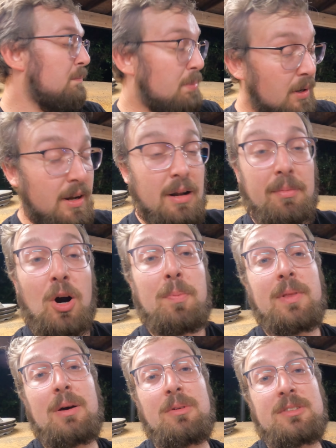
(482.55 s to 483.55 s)
But I'm
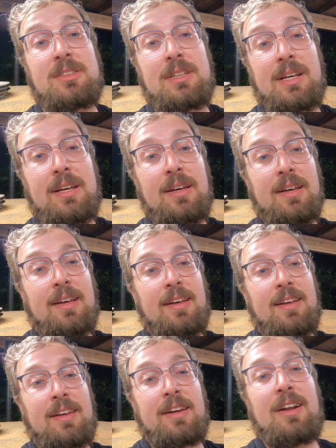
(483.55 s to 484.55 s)
hoping that we'll see,
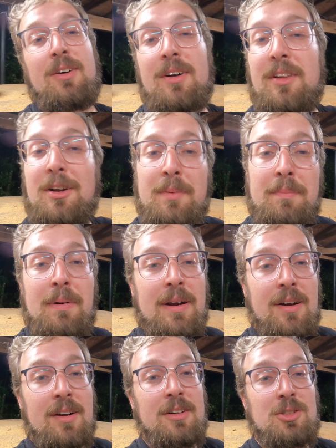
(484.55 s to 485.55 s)
you know, a little bit
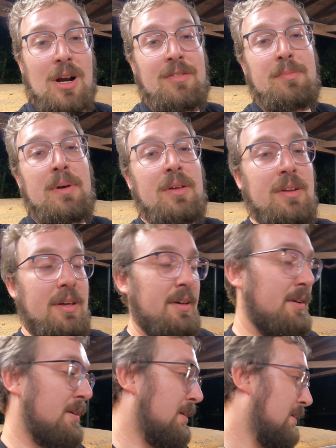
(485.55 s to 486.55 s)
better drivability.
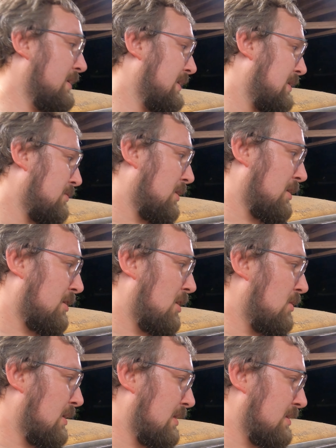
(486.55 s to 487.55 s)
And then we're going to
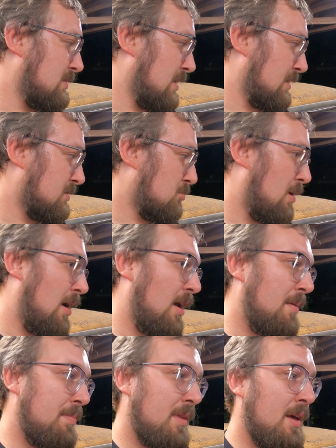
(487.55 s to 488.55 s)
go get this thing squared
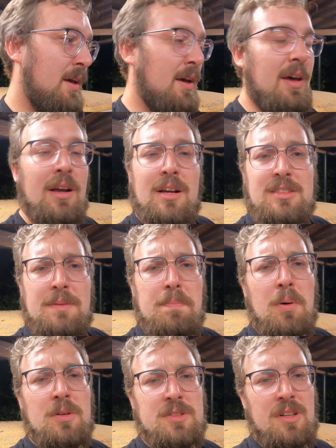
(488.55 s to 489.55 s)
up because it
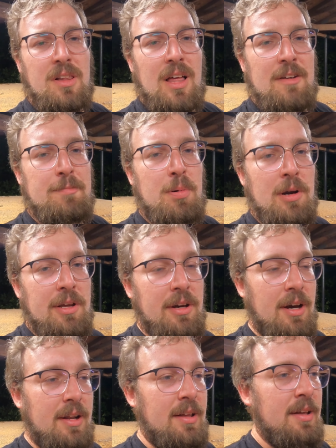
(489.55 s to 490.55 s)
pulls to the left pretty
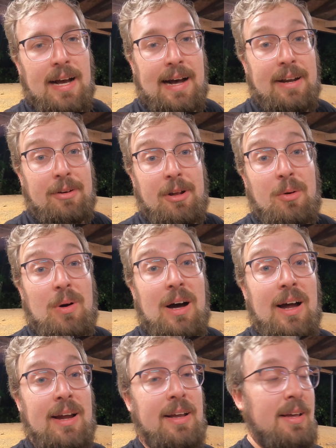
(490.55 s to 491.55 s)
good. I don't know
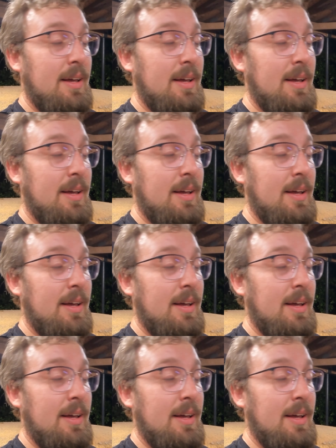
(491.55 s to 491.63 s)
why.